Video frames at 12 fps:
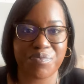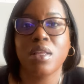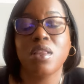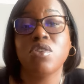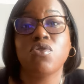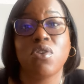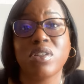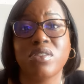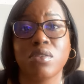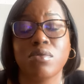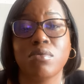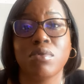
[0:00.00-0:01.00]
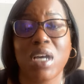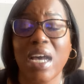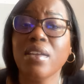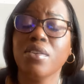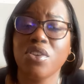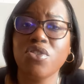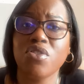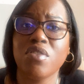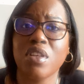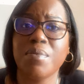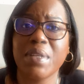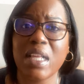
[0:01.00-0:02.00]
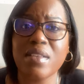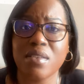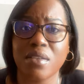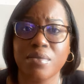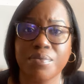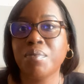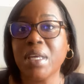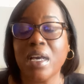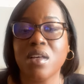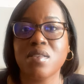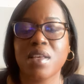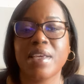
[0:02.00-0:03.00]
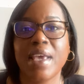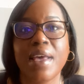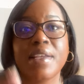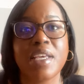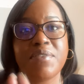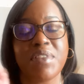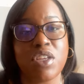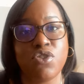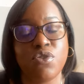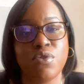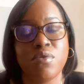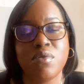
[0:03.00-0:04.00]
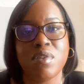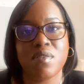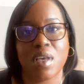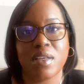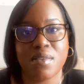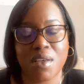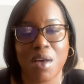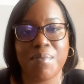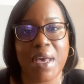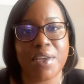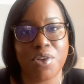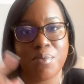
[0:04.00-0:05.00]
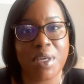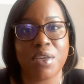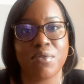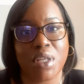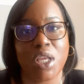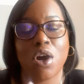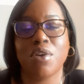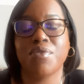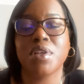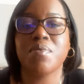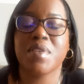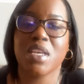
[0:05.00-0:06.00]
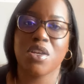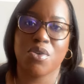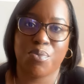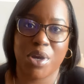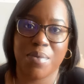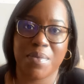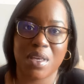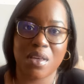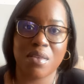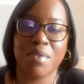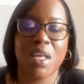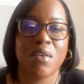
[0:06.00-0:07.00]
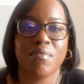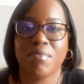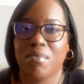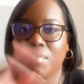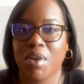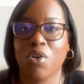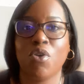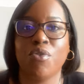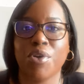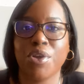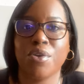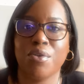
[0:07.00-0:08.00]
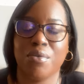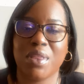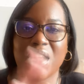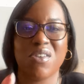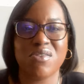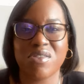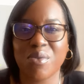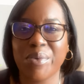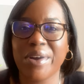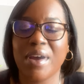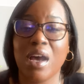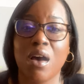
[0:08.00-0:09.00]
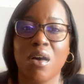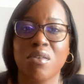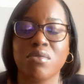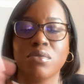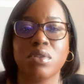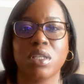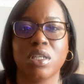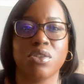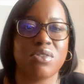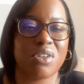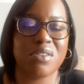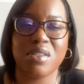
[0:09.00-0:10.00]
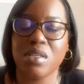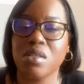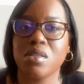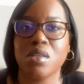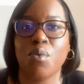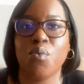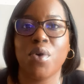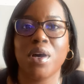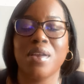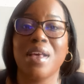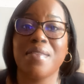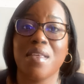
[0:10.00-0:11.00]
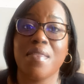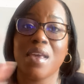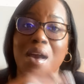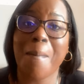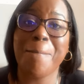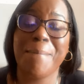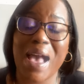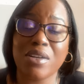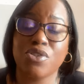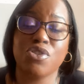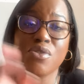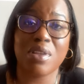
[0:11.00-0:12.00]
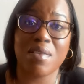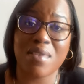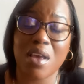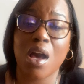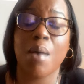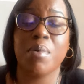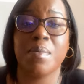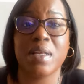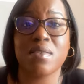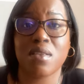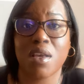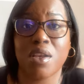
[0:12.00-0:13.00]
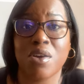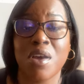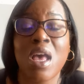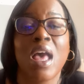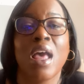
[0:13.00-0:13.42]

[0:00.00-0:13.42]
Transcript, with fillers: this also kind of teaches them a lesson because again if they do decide to come back you make it really hard for them to get an appointment they're over you, they go somewhere else, they start seeing someone, and then they come back to you, let's say a couple months later,